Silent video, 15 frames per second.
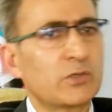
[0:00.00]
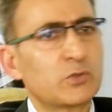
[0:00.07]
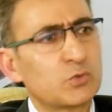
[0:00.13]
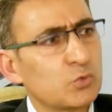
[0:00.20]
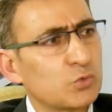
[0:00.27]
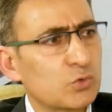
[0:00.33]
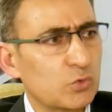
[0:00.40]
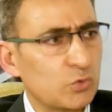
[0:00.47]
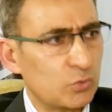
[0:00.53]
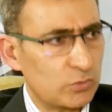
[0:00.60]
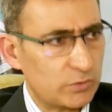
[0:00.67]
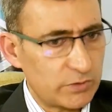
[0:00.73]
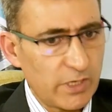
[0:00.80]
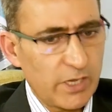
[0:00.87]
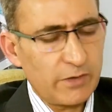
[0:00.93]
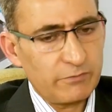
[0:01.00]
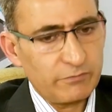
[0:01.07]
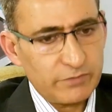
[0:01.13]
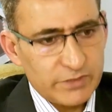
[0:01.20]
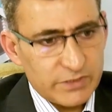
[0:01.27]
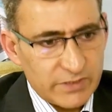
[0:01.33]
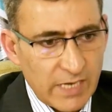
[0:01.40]
or two schools
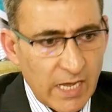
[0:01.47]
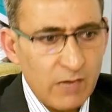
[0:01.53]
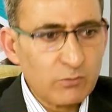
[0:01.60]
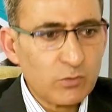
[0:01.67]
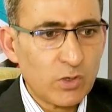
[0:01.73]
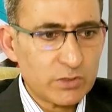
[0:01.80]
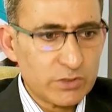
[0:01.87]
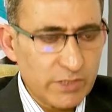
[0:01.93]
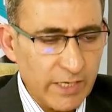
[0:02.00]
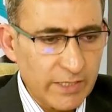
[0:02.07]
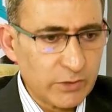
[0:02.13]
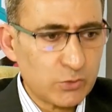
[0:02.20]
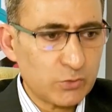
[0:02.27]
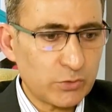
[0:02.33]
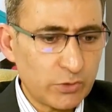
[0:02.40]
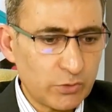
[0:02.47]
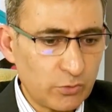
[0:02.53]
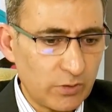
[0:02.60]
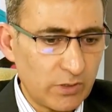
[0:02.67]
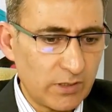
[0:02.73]
which now are trying to